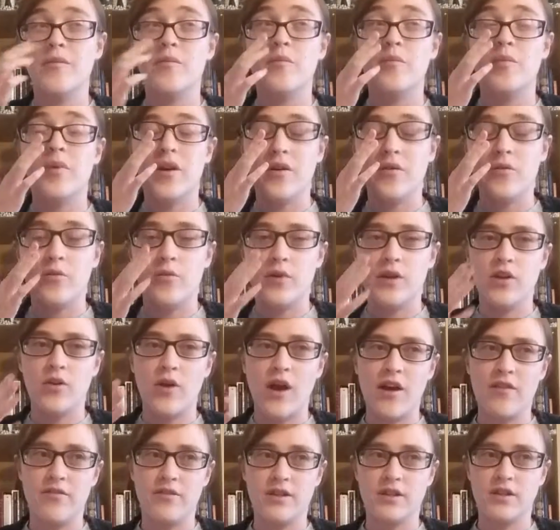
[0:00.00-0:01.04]
But when you
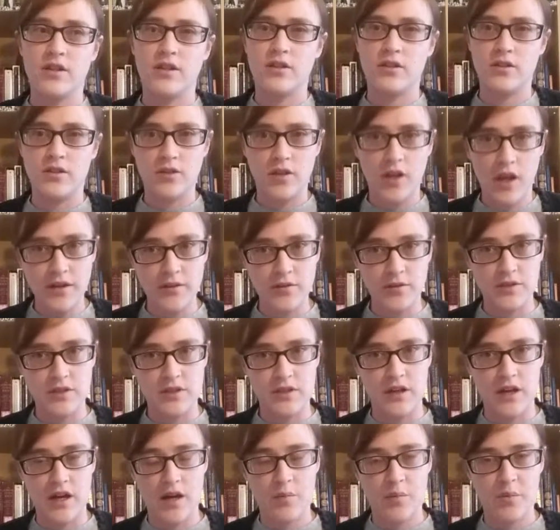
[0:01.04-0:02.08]
have a glottal
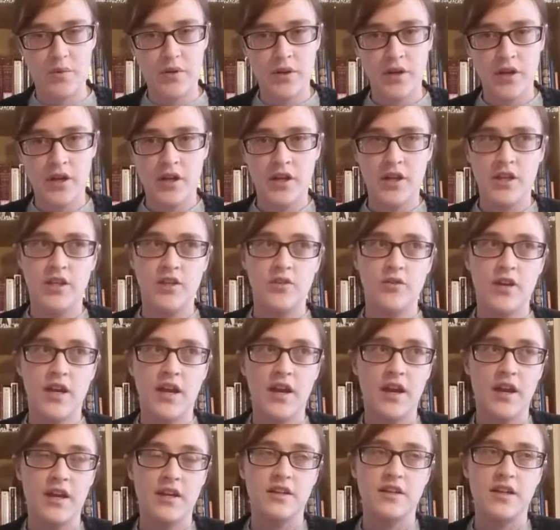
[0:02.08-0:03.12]
stop, you
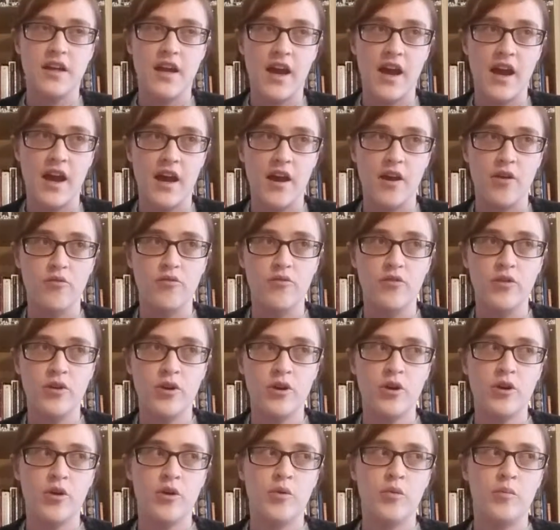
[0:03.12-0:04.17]
can't have
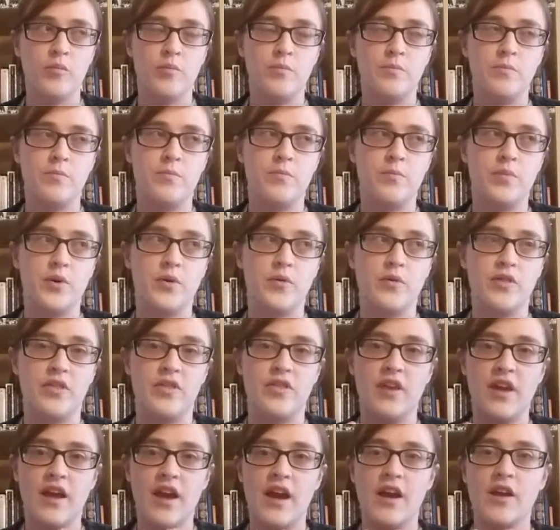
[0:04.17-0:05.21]
both
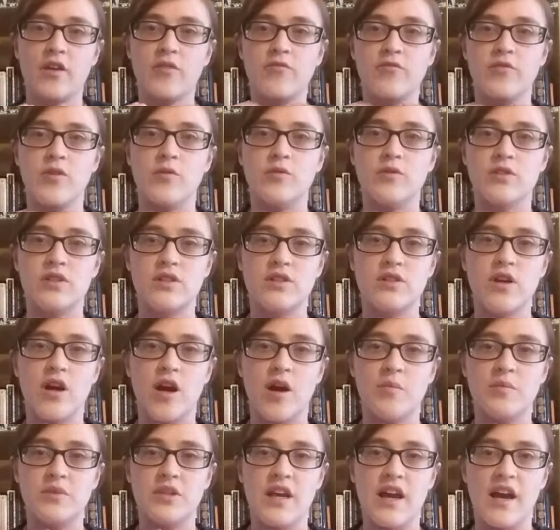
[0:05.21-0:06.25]
the airflow
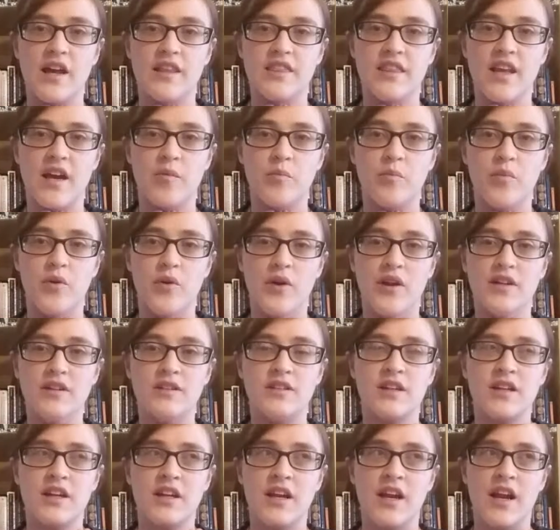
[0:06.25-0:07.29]
stopped at that
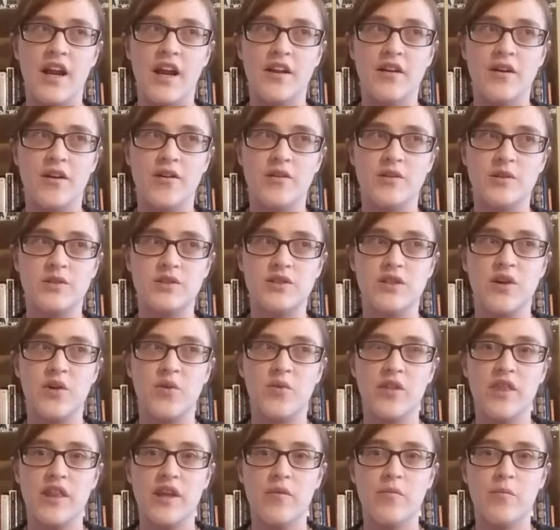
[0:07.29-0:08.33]
point and
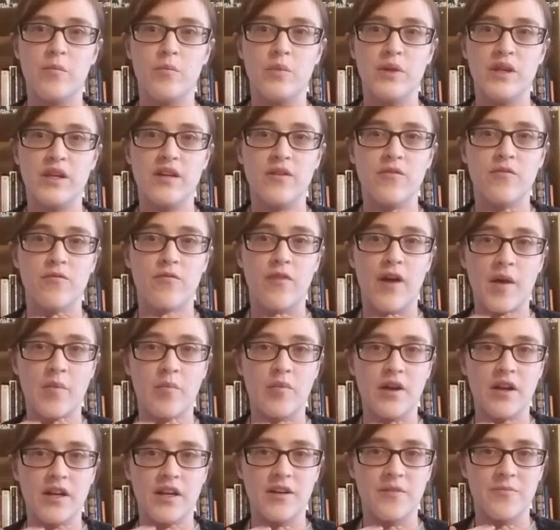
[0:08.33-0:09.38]
also them being
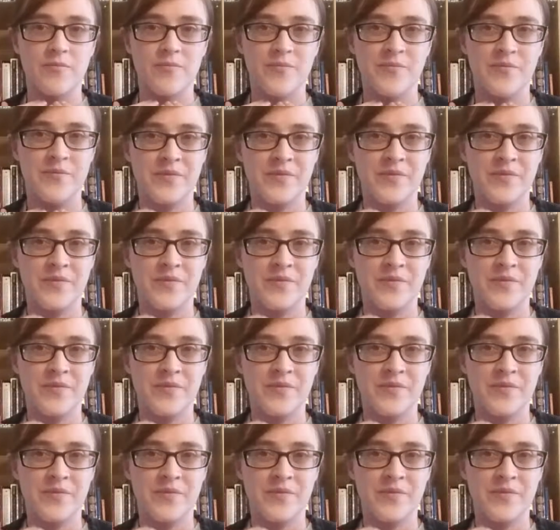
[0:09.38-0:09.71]
vibrating.